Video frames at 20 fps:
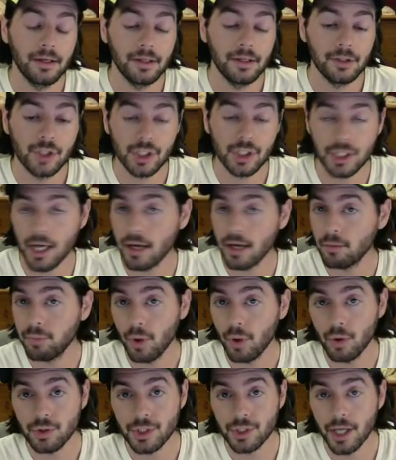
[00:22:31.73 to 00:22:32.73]
just kind of
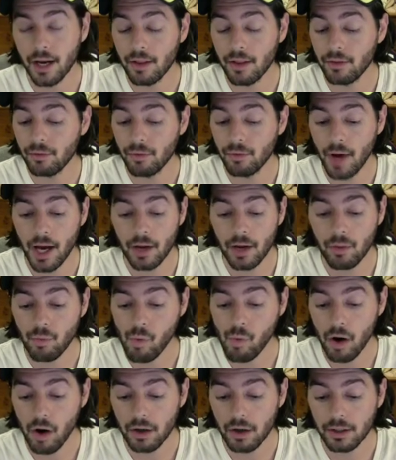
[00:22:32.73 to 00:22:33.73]
blows you out of the out of the
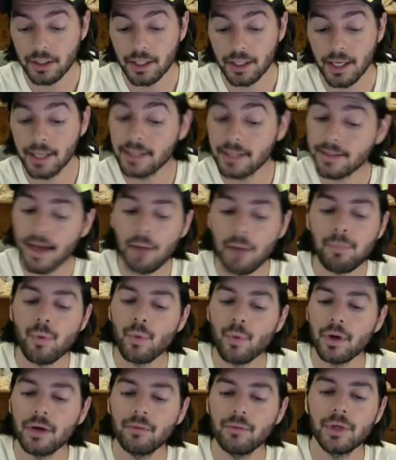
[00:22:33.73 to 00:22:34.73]
water. And, and at that
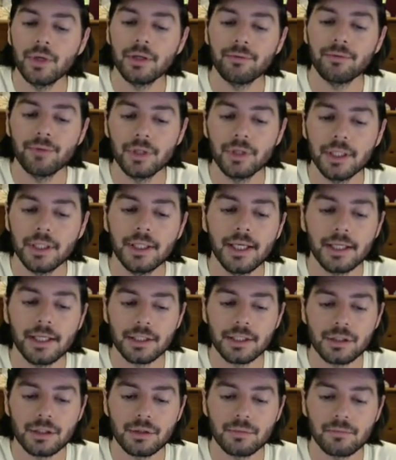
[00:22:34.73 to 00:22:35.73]
point, when it really
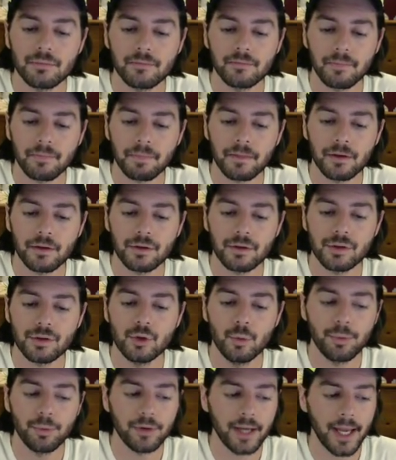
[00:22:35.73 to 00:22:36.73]
gets
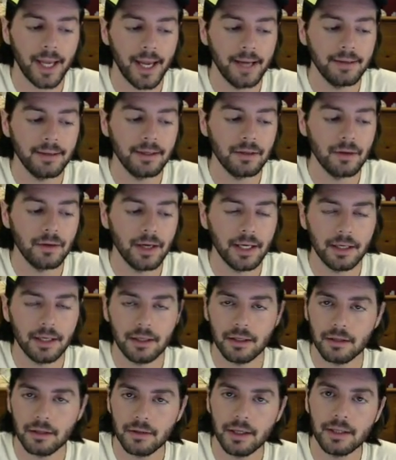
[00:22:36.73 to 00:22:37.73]
super candy like
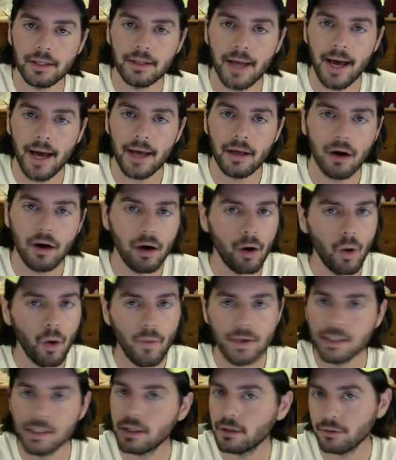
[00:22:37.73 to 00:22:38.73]
like that, all
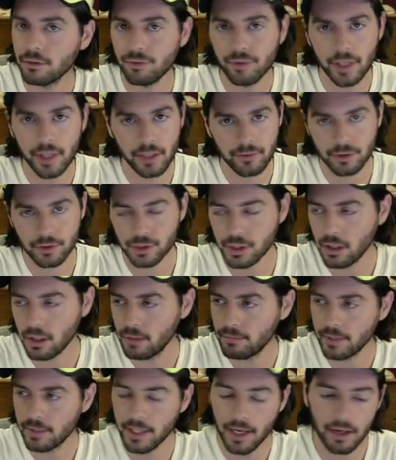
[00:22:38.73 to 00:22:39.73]
these other flavors
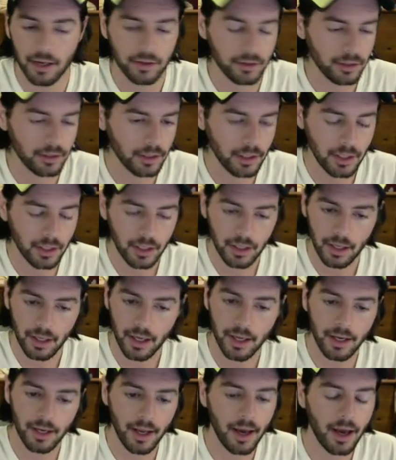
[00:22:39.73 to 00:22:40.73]
come together.
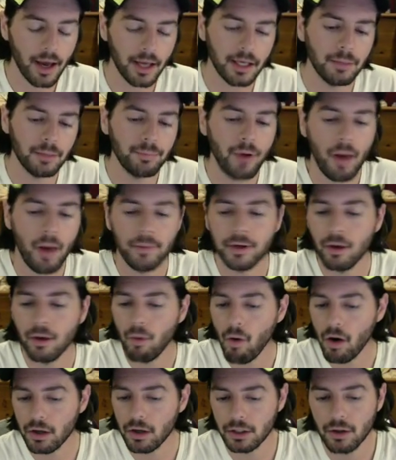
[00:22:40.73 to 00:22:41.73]
And I, I could probably go
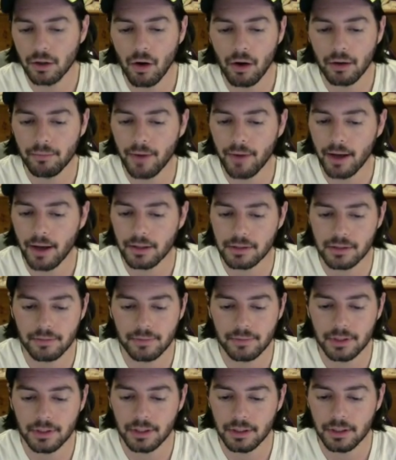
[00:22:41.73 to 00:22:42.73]
on and on about
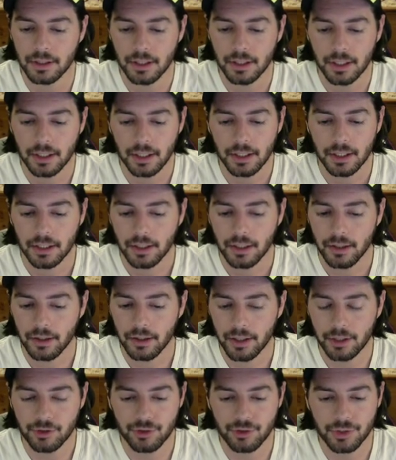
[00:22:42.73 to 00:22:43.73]
some of the
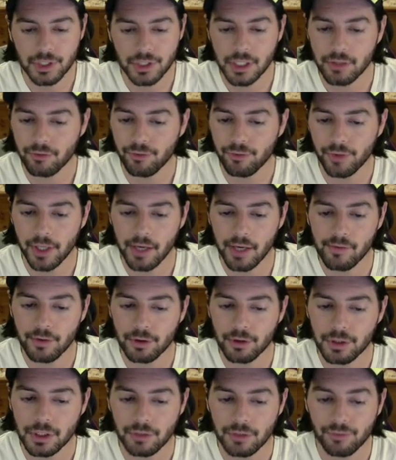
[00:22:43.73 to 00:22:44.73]
interesting
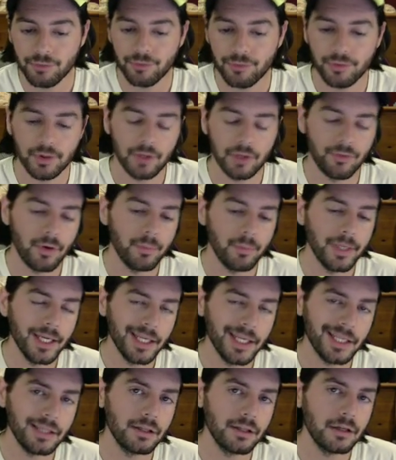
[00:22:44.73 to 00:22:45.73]
flavors if if I'm
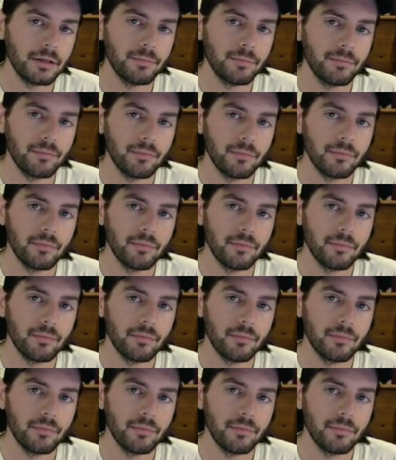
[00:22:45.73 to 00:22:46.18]
eating them